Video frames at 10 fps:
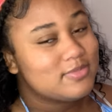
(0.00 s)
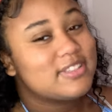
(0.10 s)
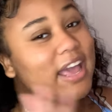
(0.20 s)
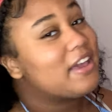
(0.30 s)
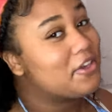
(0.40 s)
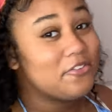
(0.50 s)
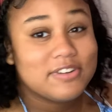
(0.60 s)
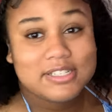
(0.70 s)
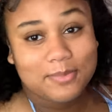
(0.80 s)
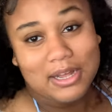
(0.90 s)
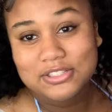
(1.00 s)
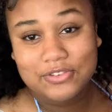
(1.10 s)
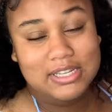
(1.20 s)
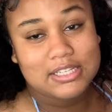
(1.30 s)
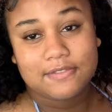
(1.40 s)
Thank you for
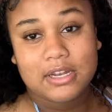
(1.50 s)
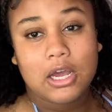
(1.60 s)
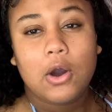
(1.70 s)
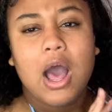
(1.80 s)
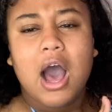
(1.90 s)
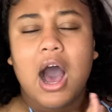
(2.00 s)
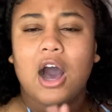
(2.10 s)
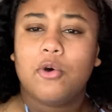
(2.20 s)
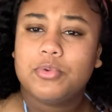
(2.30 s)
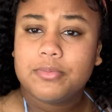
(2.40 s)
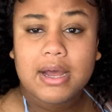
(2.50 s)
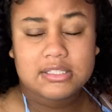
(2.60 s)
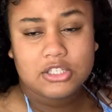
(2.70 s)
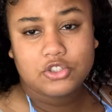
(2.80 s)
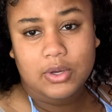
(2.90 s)
sponsoring this video. I hope you
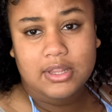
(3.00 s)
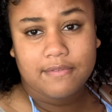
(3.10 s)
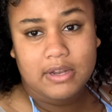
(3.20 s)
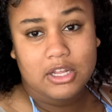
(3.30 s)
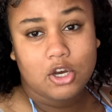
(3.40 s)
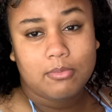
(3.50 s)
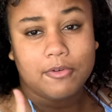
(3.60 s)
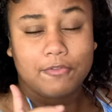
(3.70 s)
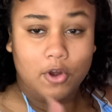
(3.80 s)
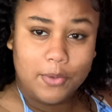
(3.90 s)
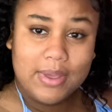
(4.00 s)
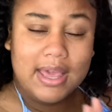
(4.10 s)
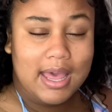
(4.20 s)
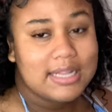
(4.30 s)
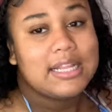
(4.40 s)
guys enjoyed the video. Before we
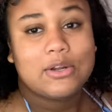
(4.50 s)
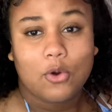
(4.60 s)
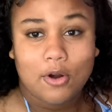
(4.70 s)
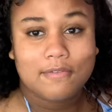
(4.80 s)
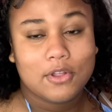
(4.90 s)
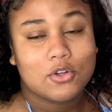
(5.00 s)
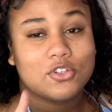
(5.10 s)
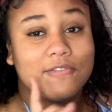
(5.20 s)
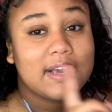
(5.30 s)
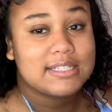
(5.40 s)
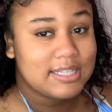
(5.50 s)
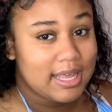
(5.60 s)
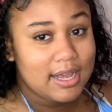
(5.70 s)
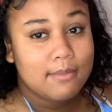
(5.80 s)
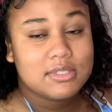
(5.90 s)
end it off though, don't forget to
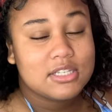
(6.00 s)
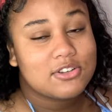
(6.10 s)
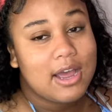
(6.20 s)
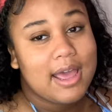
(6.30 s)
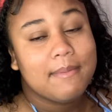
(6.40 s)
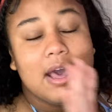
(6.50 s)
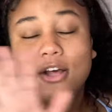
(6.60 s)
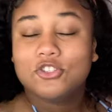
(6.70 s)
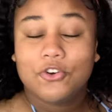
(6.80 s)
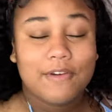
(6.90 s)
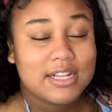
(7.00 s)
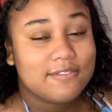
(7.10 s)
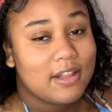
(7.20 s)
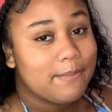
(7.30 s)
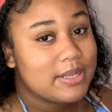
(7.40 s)
like, comment, subscribe. Don't forget to
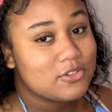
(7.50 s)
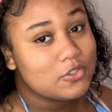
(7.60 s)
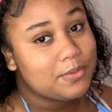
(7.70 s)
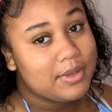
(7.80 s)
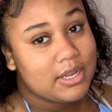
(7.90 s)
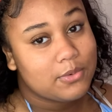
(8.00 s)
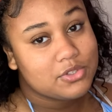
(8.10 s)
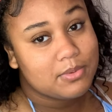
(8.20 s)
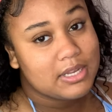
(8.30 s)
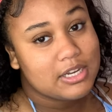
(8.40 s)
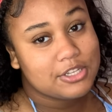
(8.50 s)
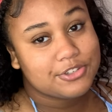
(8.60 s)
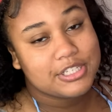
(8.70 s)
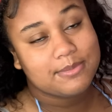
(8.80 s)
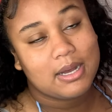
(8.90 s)
follow my social media, which will be in the
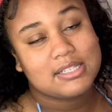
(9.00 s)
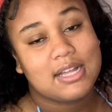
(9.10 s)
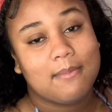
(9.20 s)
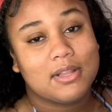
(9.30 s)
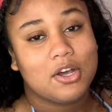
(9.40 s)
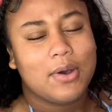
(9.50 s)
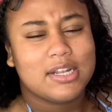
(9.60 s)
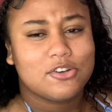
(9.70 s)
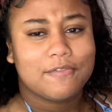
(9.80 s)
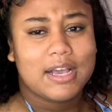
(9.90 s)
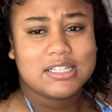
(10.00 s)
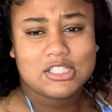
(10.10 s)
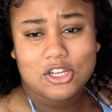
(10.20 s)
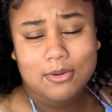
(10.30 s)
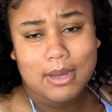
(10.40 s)
description box down below. And don't forget
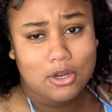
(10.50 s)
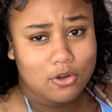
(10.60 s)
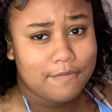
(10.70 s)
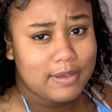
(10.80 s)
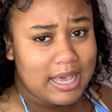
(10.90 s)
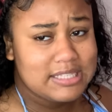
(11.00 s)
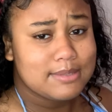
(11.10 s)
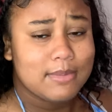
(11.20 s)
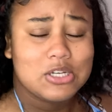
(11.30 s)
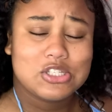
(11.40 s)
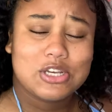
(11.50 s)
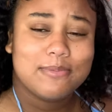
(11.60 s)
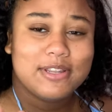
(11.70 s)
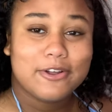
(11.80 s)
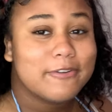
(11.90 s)
to turn on my notification bell so you
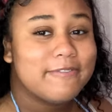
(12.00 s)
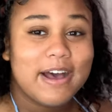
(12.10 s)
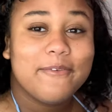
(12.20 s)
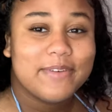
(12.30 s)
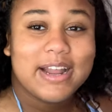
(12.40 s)
can be notified when